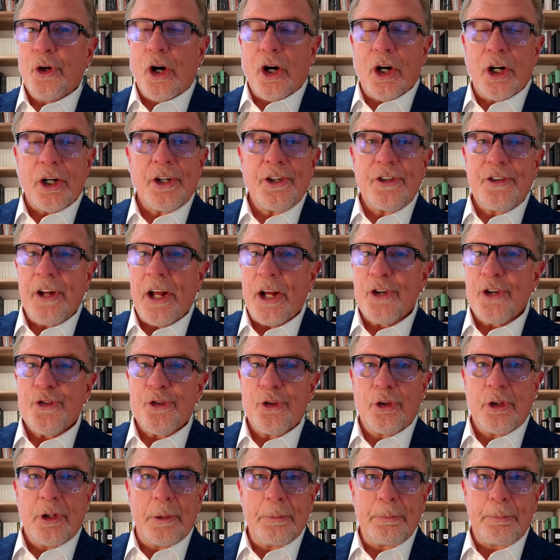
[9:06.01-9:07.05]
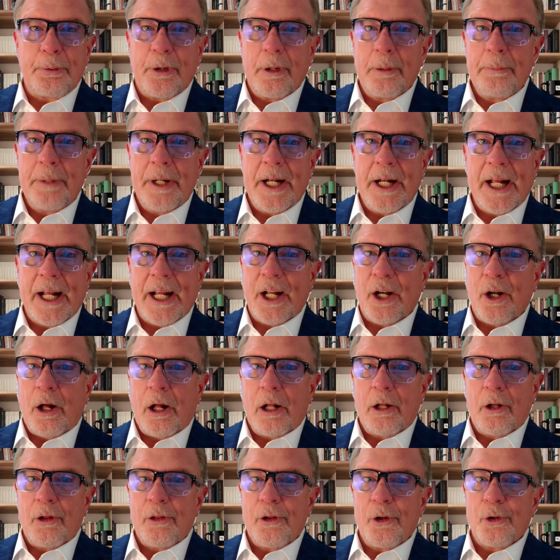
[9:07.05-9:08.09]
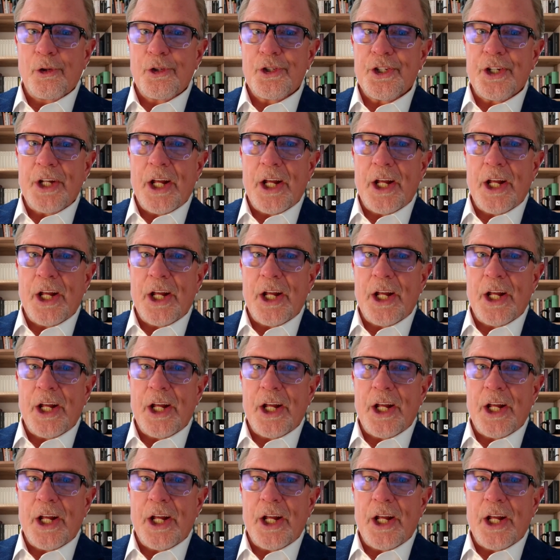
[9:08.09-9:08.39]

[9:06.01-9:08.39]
architectural and permitting and all of those